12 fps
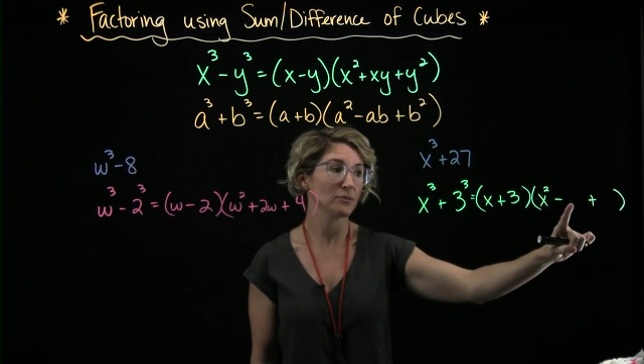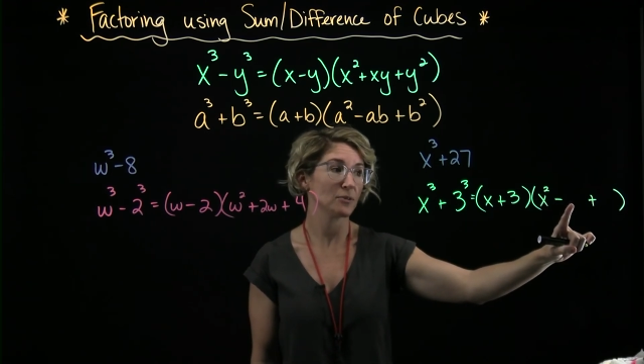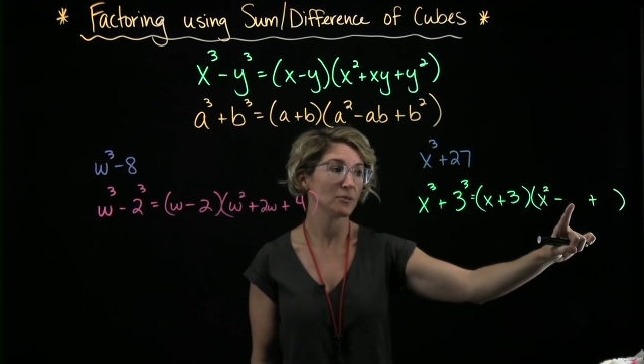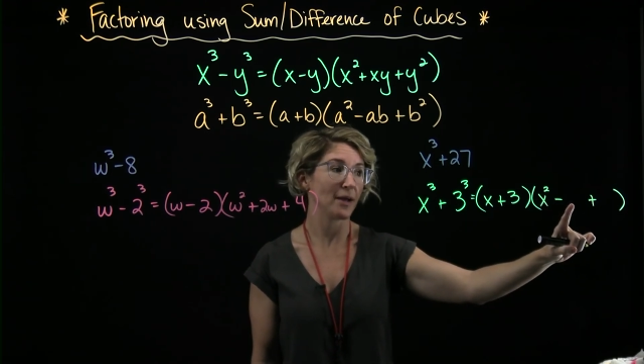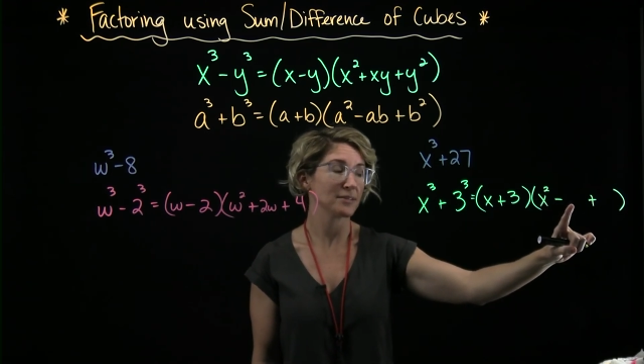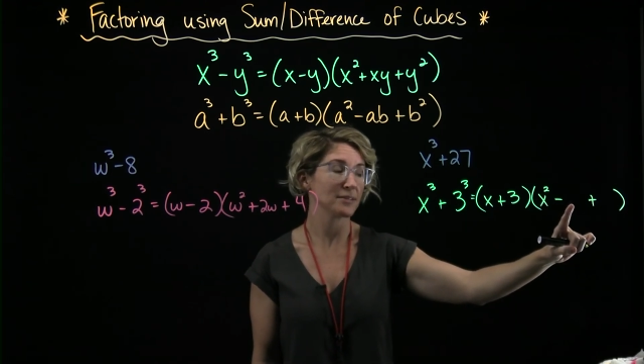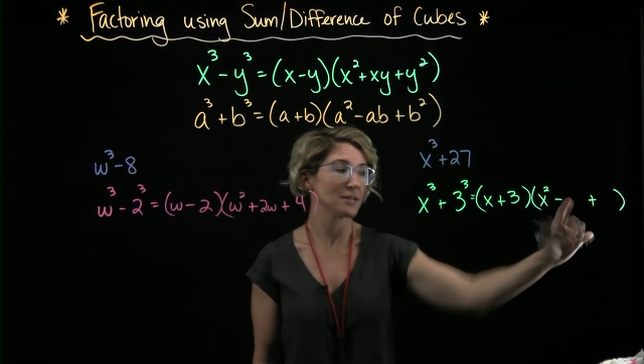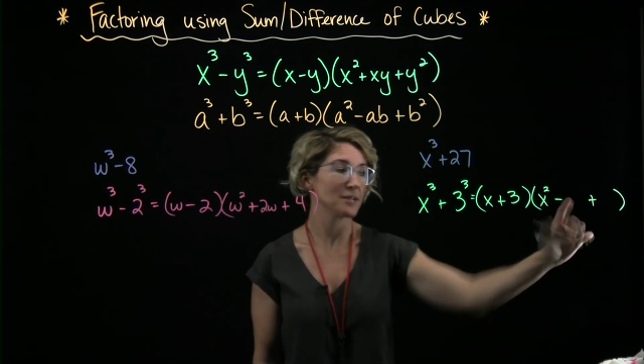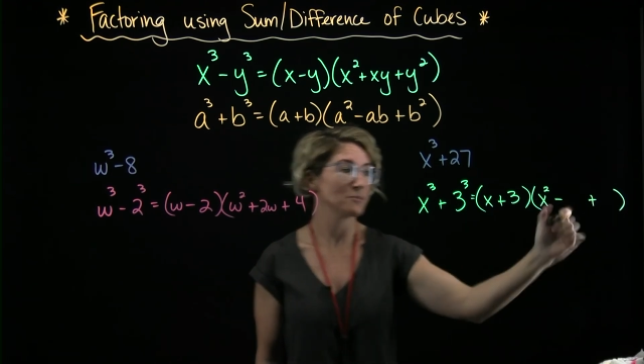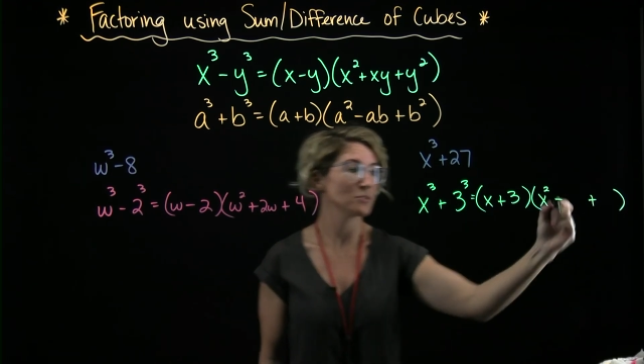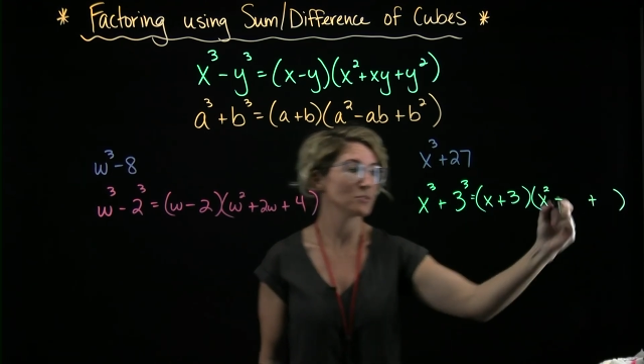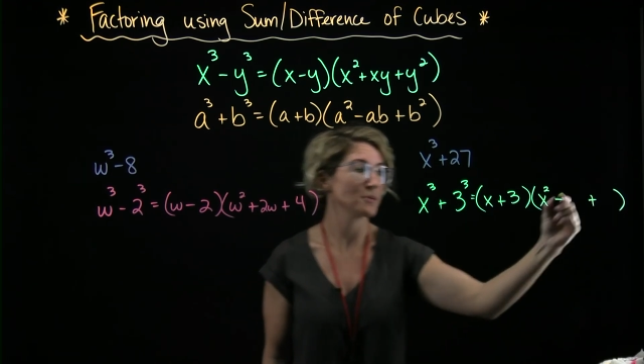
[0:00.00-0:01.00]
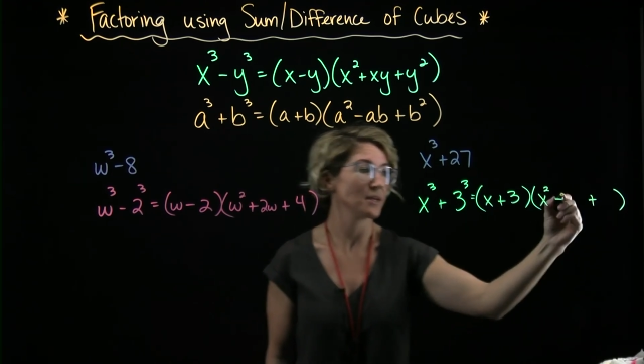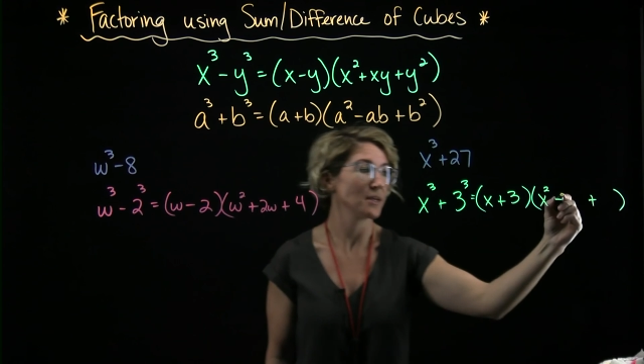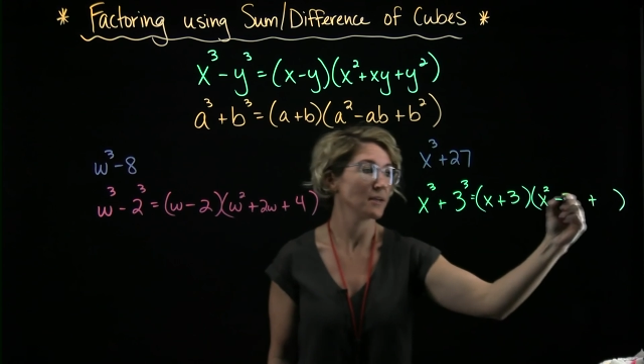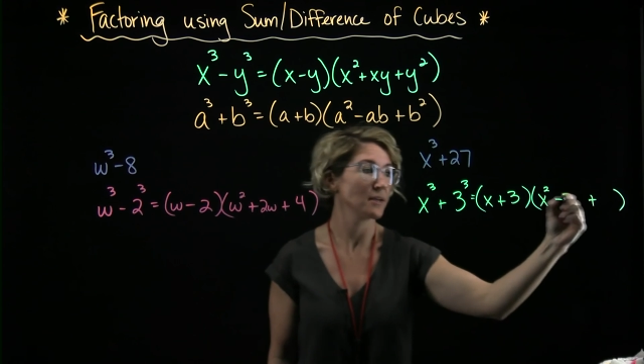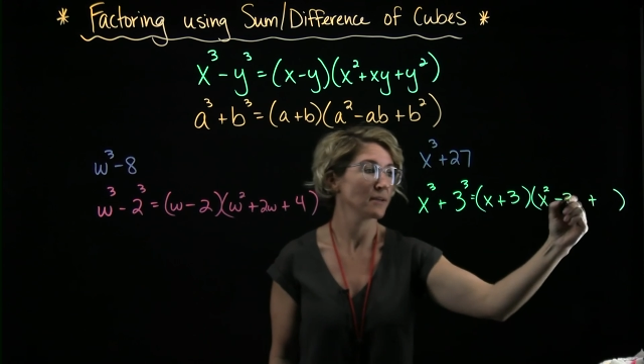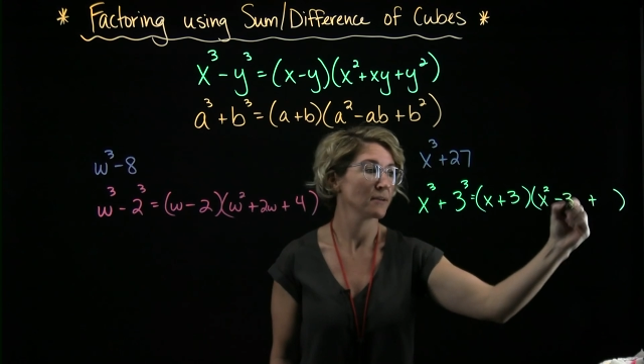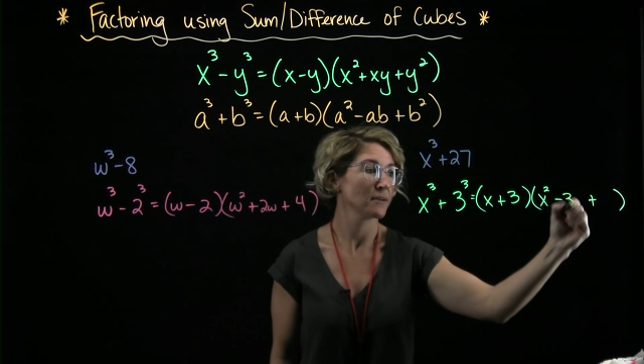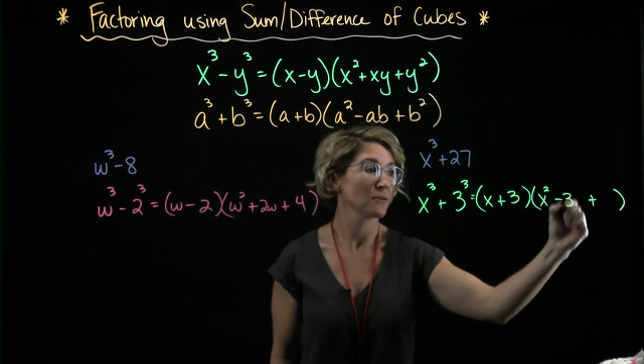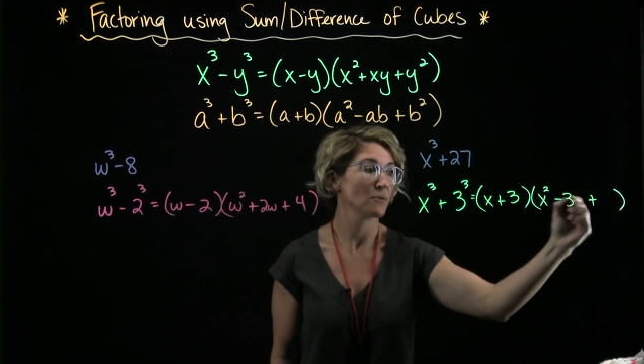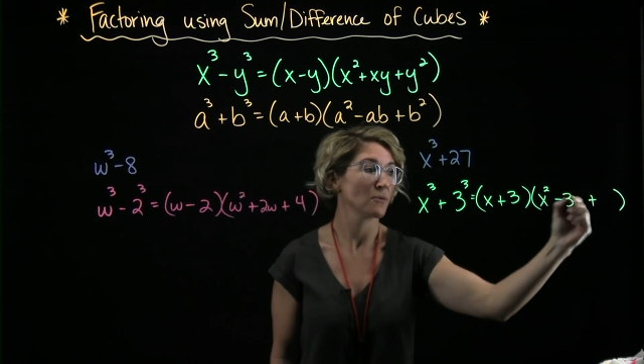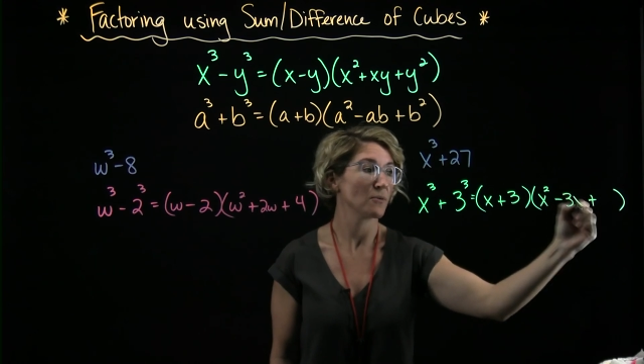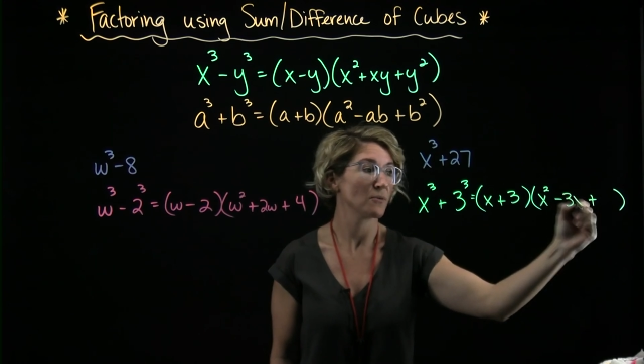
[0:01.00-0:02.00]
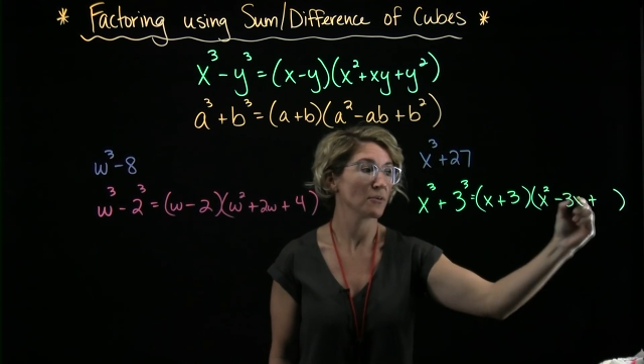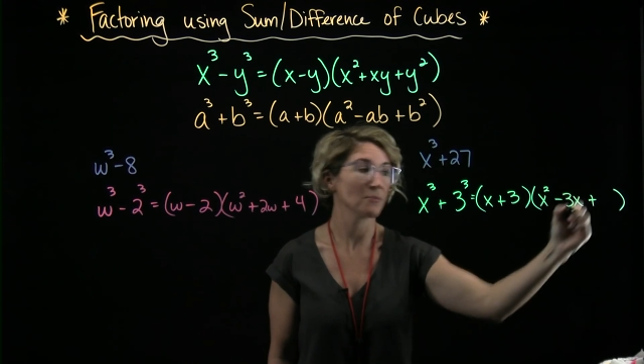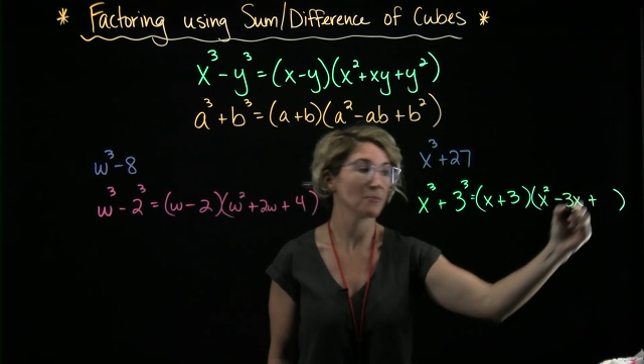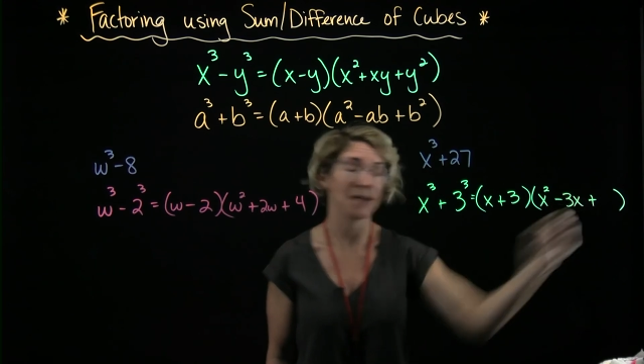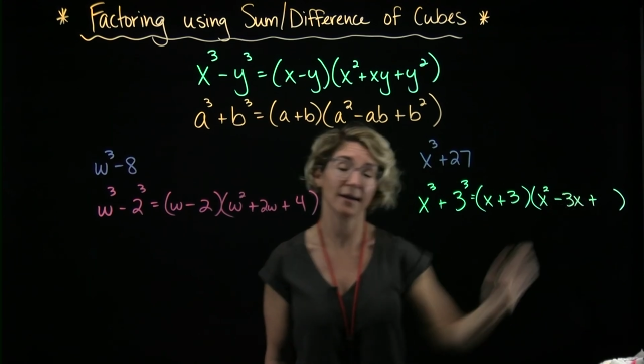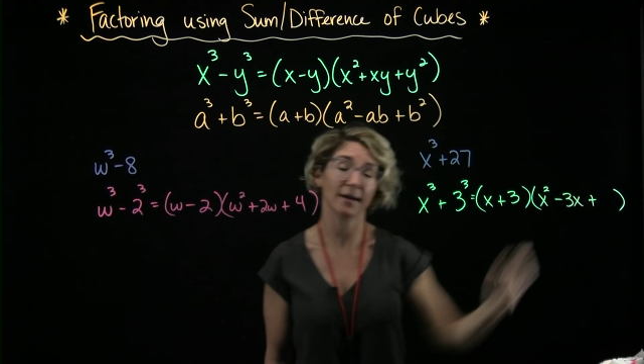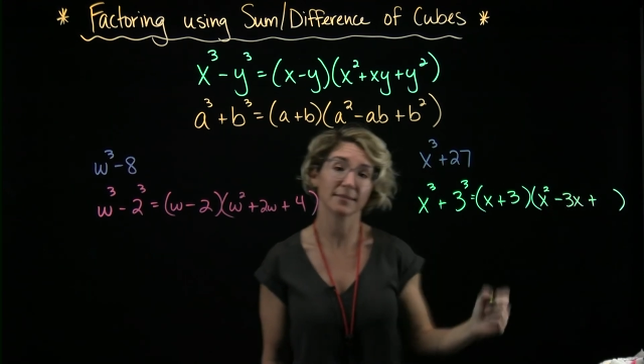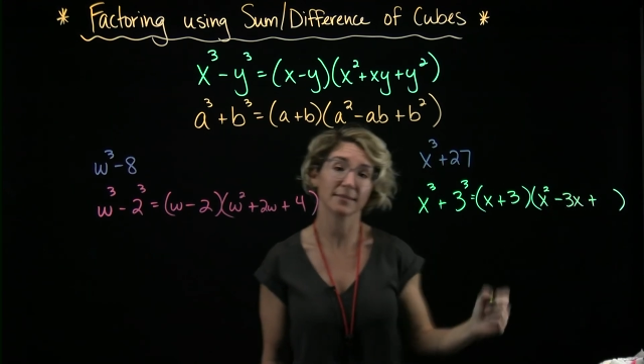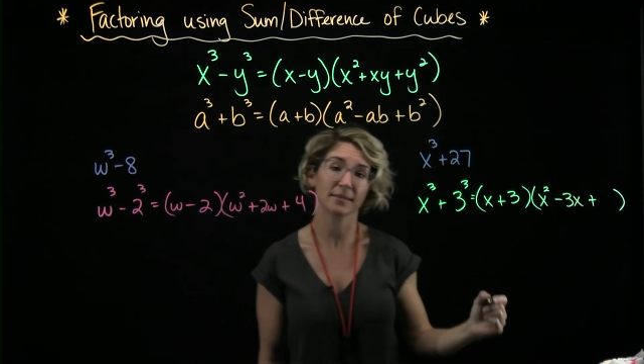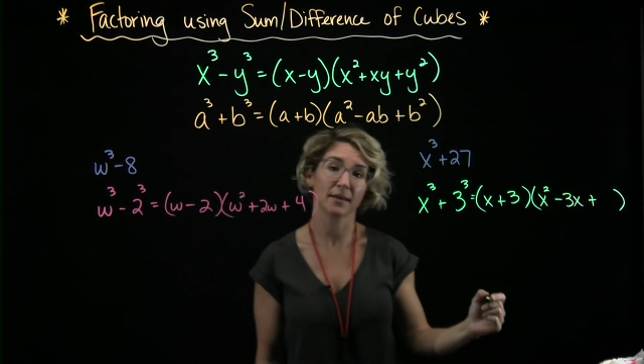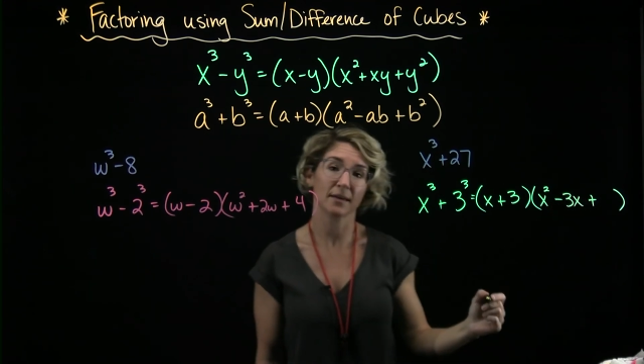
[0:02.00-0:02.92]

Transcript: so x times 3, or 3x.